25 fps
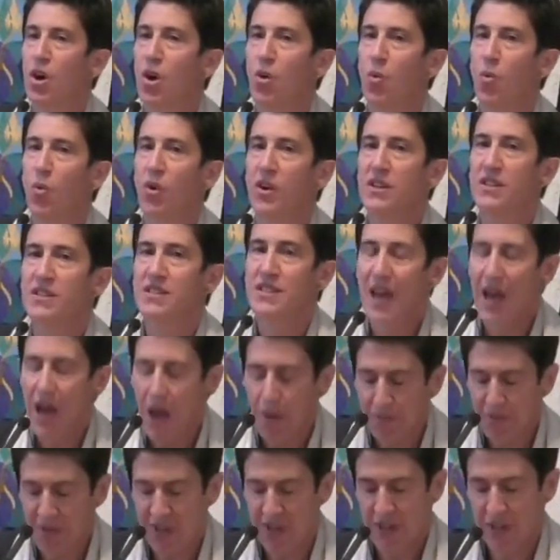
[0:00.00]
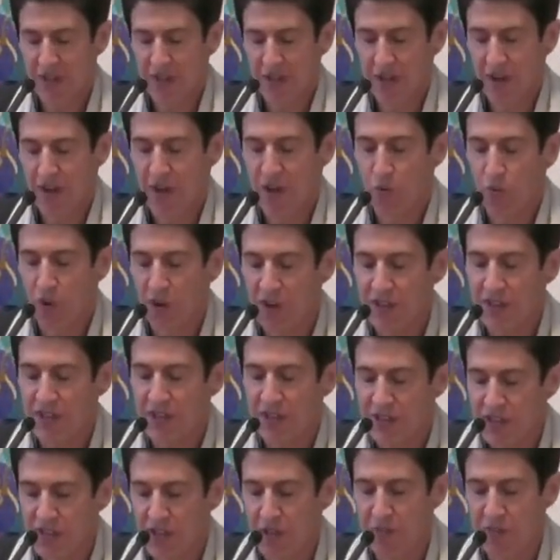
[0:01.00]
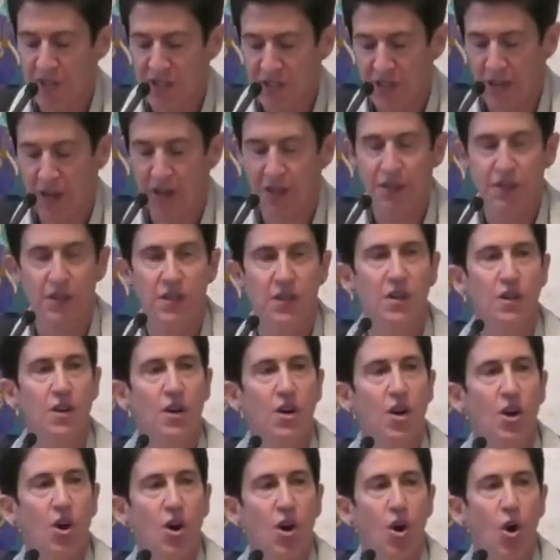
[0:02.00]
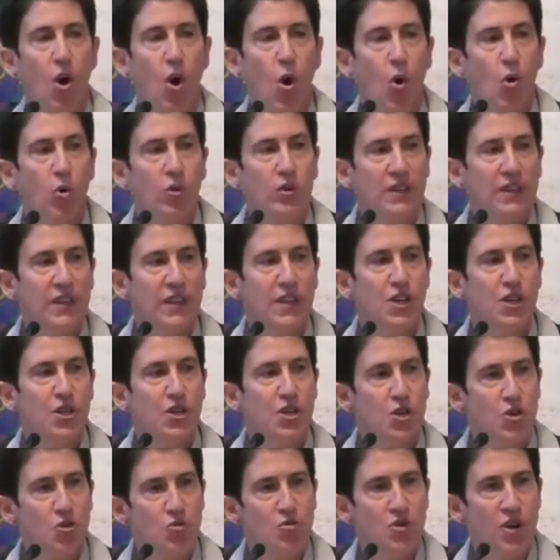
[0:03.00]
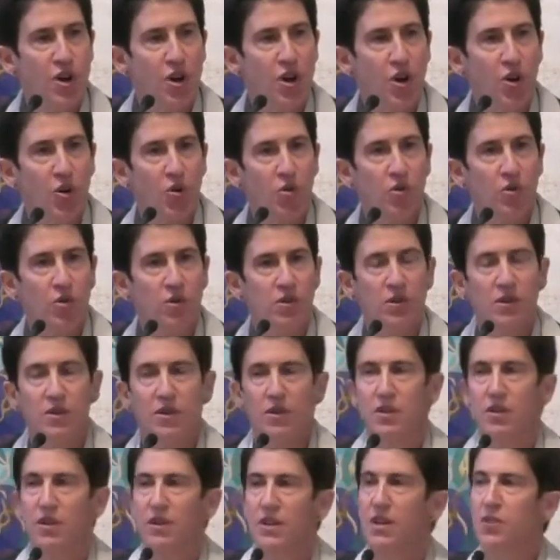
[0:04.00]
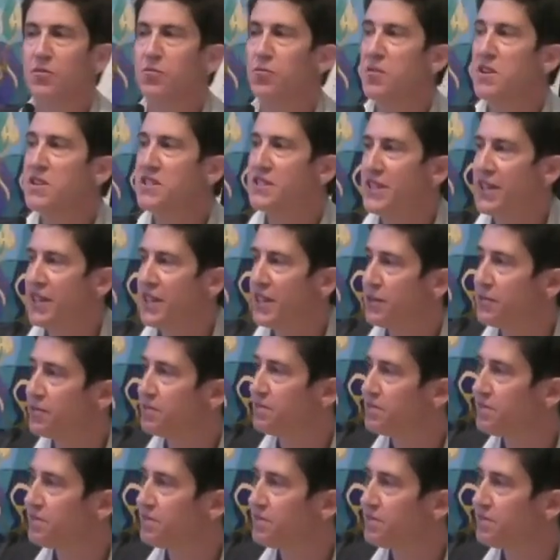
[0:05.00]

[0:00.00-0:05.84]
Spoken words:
what is happening and what needs to be done. Only you know if we did it.